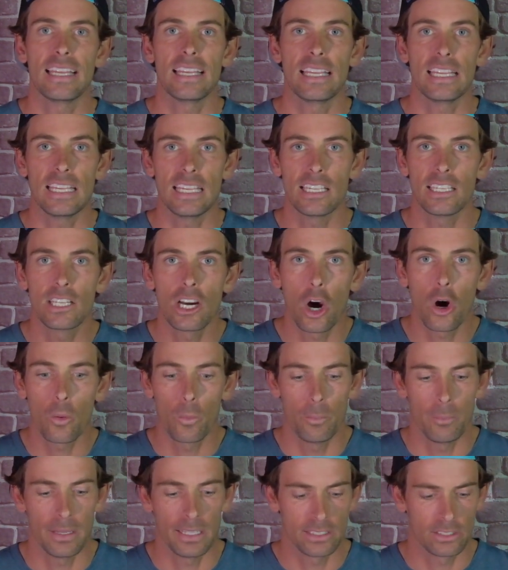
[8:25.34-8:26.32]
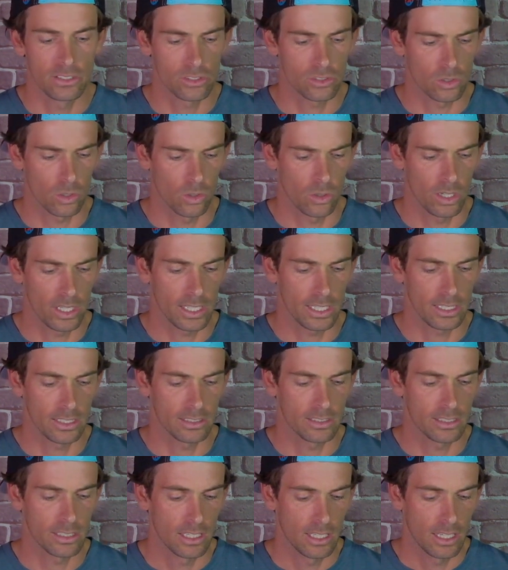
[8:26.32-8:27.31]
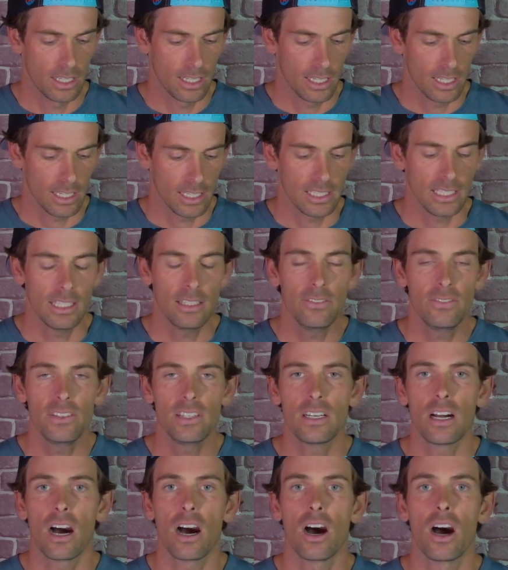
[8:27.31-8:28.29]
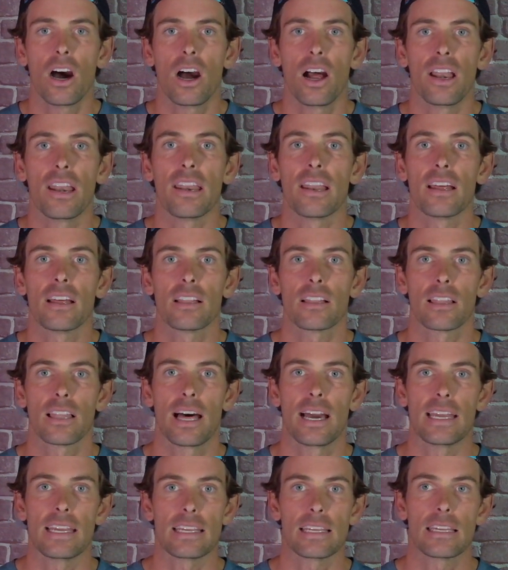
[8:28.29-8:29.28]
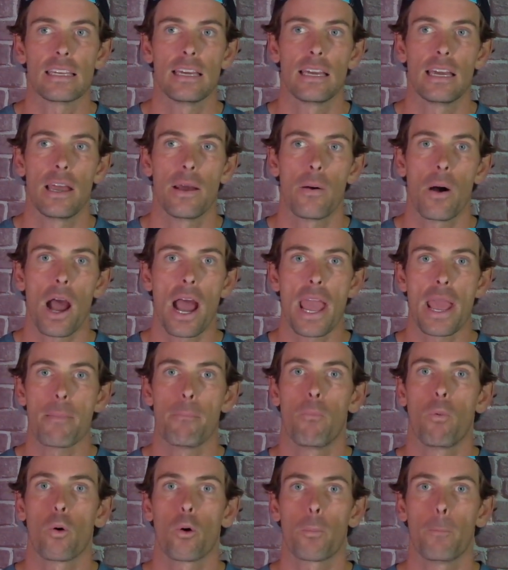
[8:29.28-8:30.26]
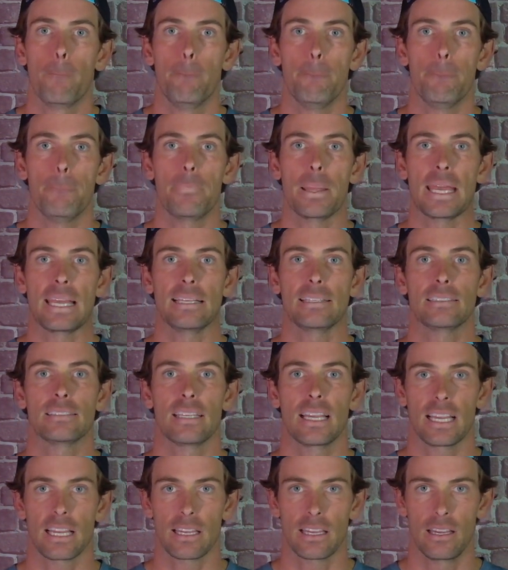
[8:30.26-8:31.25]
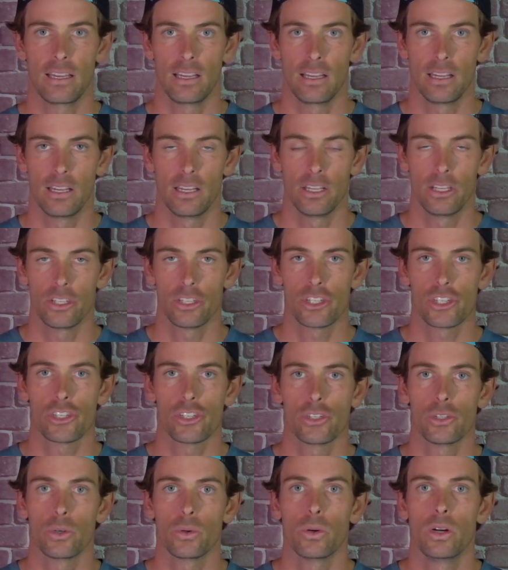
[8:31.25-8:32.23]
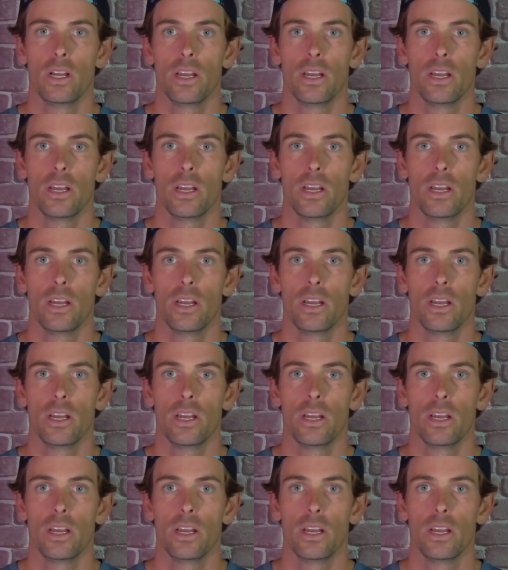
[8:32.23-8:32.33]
Ego midsole, is even on like a more basic shoe,